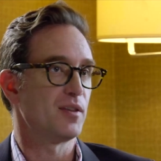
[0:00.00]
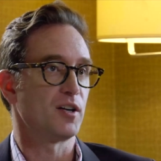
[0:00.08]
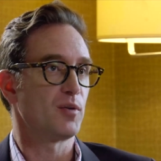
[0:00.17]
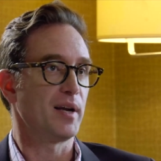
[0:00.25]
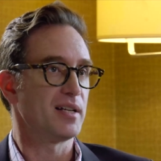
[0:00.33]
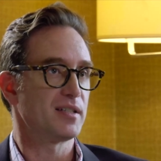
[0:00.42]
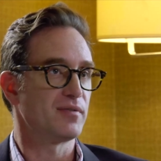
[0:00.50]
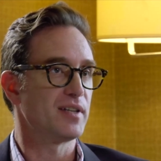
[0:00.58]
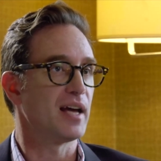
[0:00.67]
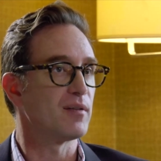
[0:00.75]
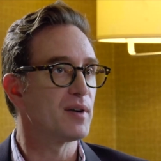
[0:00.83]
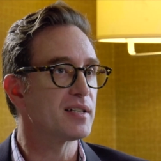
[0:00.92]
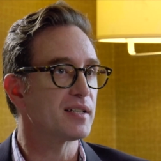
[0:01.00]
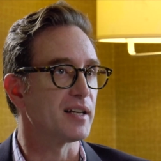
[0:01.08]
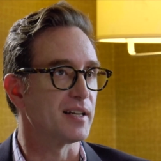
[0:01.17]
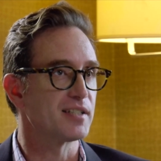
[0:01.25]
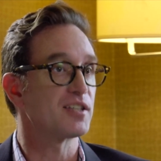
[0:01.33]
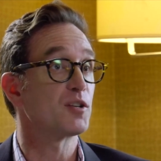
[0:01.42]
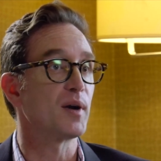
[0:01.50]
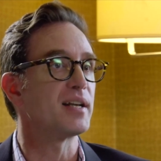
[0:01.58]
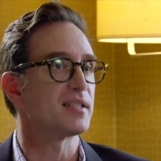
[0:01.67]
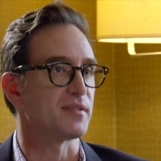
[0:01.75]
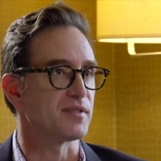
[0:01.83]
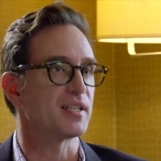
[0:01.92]
the greatness of Dan Riskin, it's the
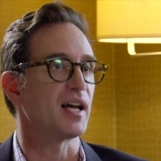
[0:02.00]
greatness of